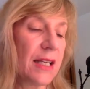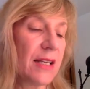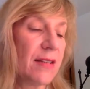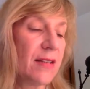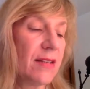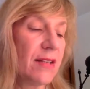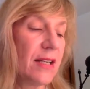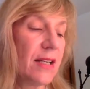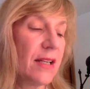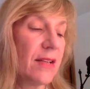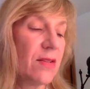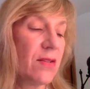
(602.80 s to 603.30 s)

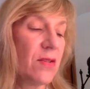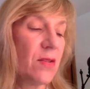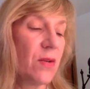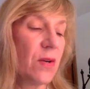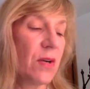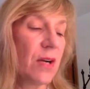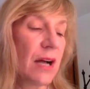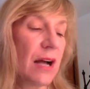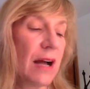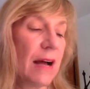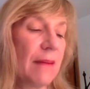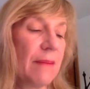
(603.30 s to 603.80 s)
seeks to
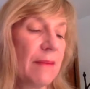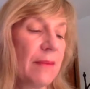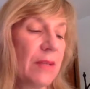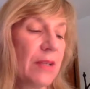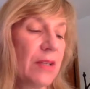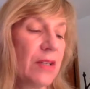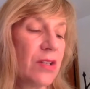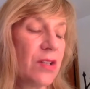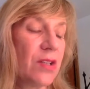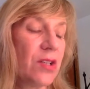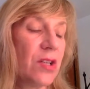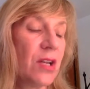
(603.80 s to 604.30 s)

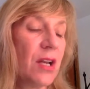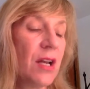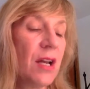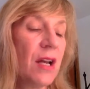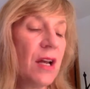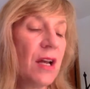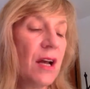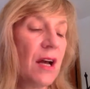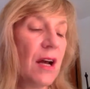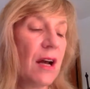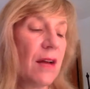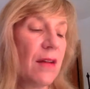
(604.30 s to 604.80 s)
accomplish,
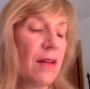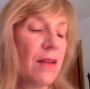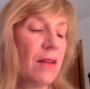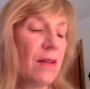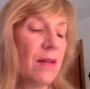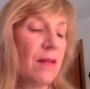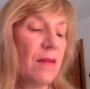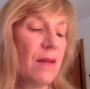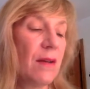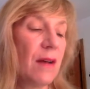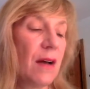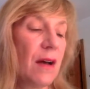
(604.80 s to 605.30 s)

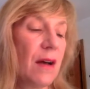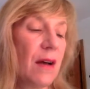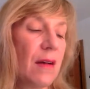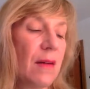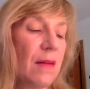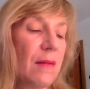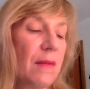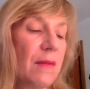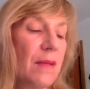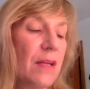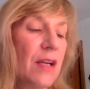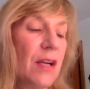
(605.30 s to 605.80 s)
to